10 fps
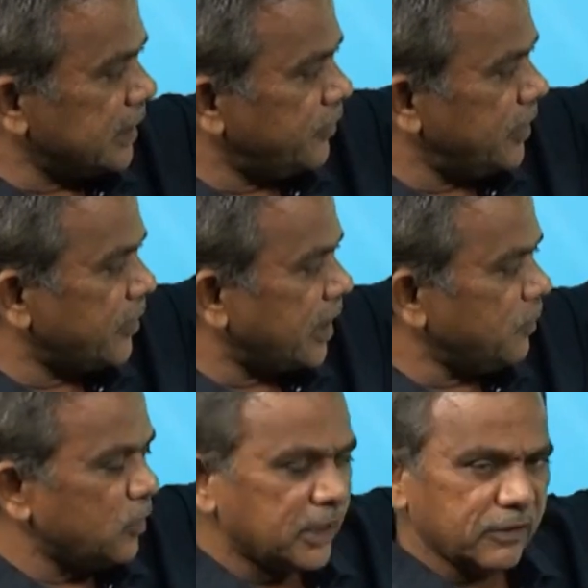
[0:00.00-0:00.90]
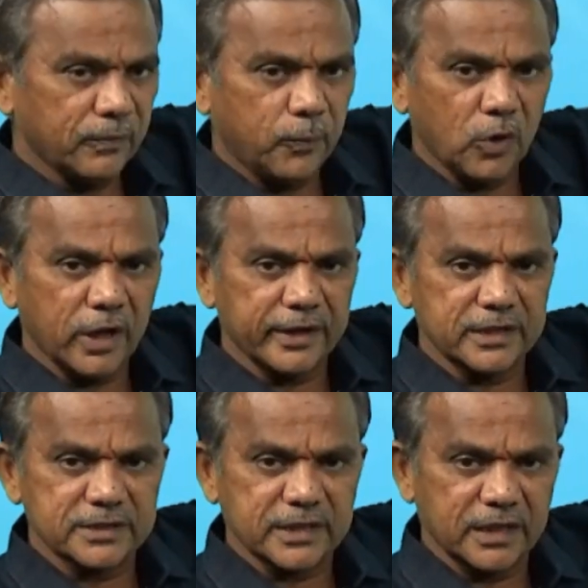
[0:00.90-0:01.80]
the other, when you come to that of the
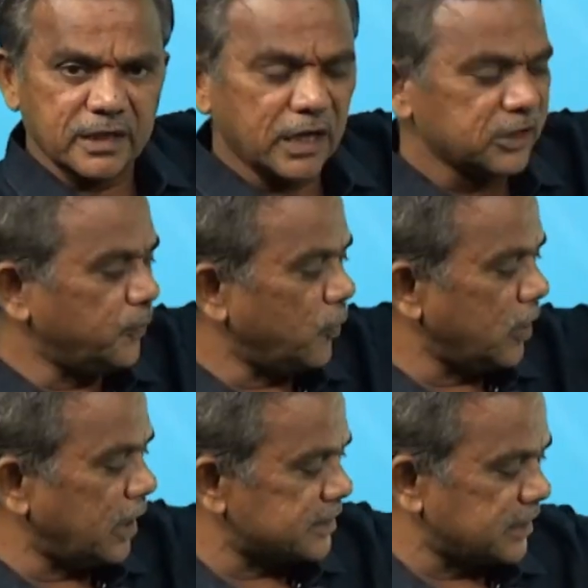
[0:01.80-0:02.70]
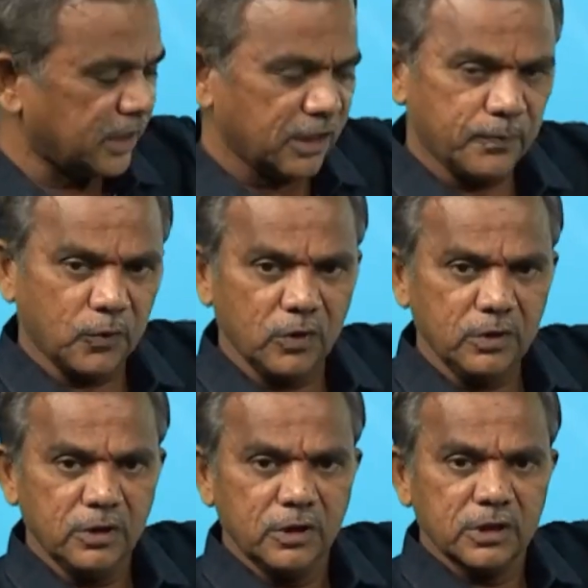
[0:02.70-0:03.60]
polar regions, either North Pole or
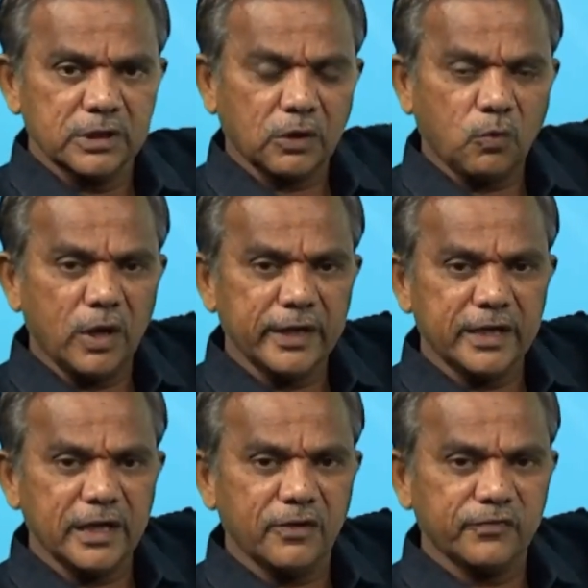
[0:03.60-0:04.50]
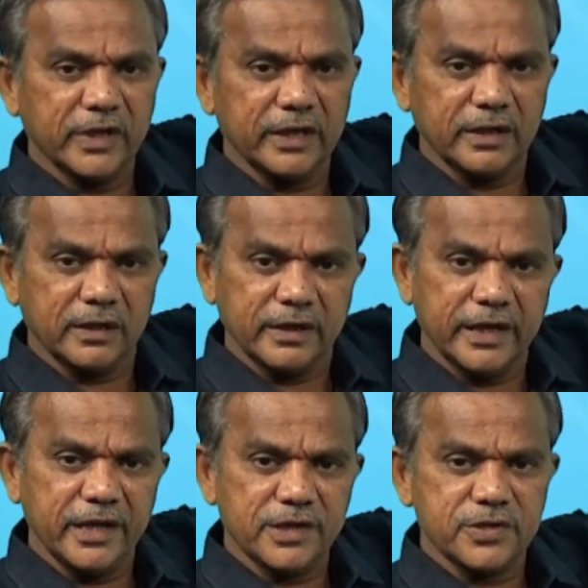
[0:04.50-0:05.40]
Southern Pole, the quantity of
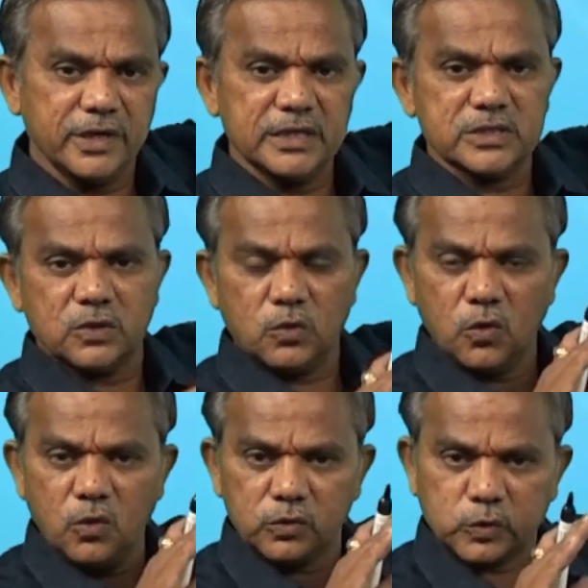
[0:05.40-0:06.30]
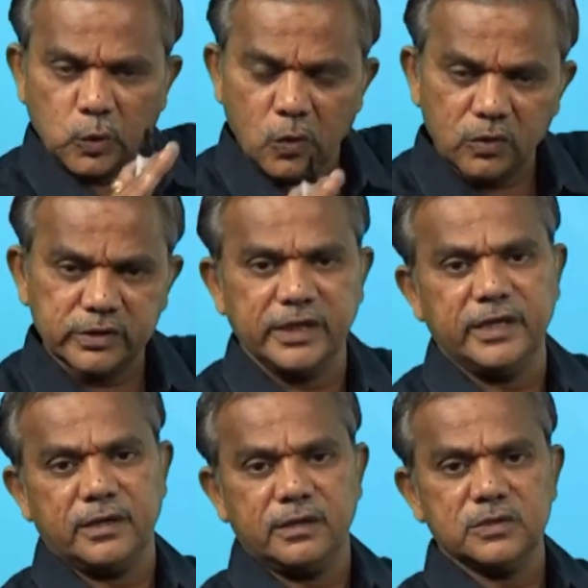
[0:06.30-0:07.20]
the radiation is low
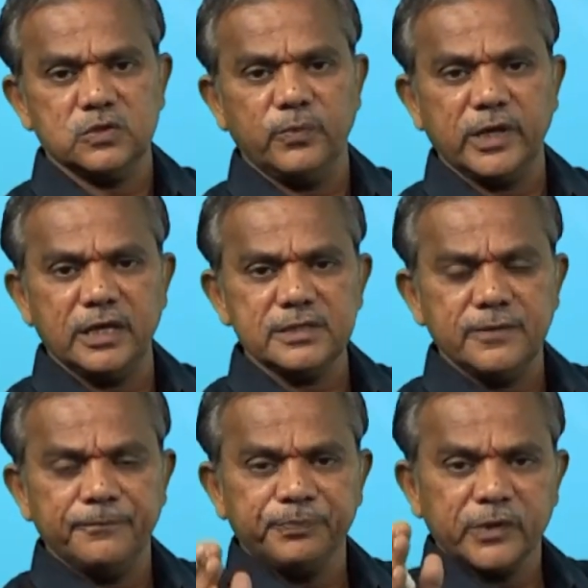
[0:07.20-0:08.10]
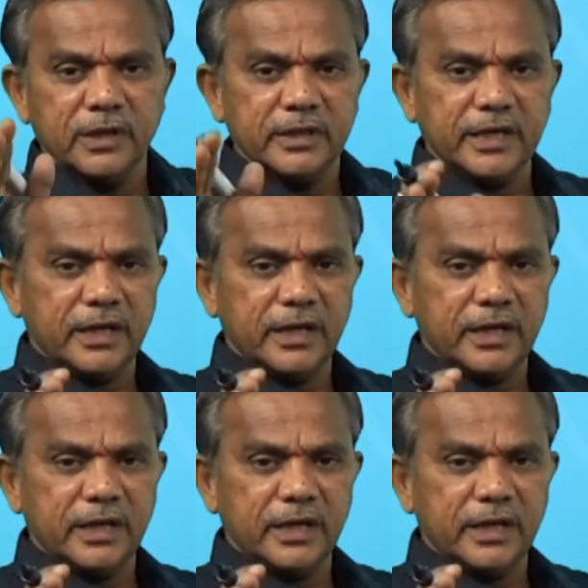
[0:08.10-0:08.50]
throughout the year. So because